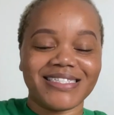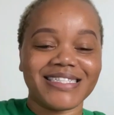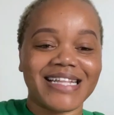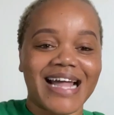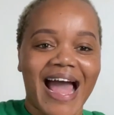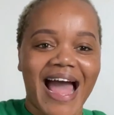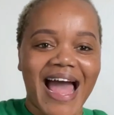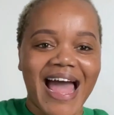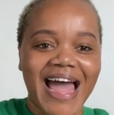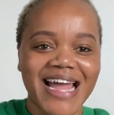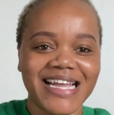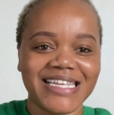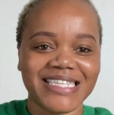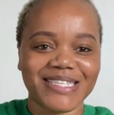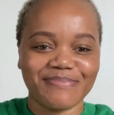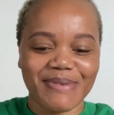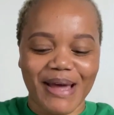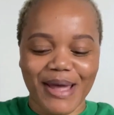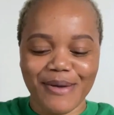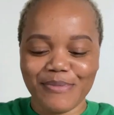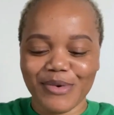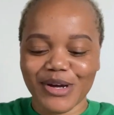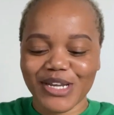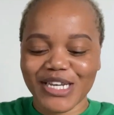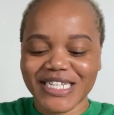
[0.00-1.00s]
Guys,
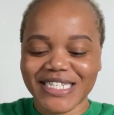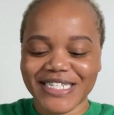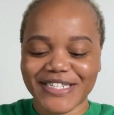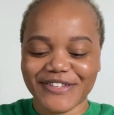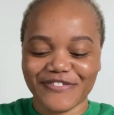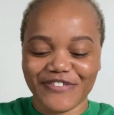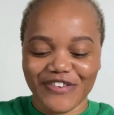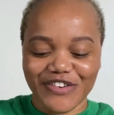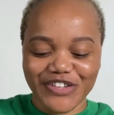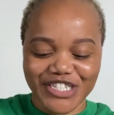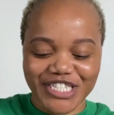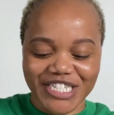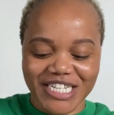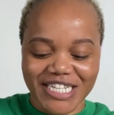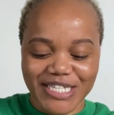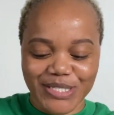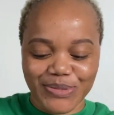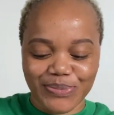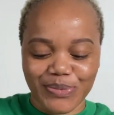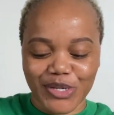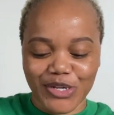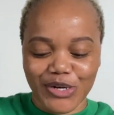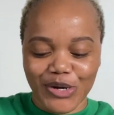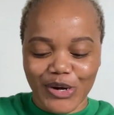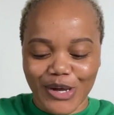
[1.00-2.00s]
my morning devotions
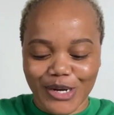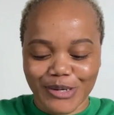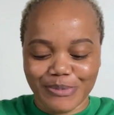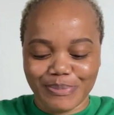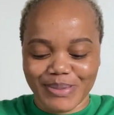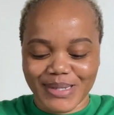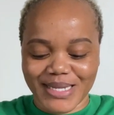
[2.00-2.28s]
will not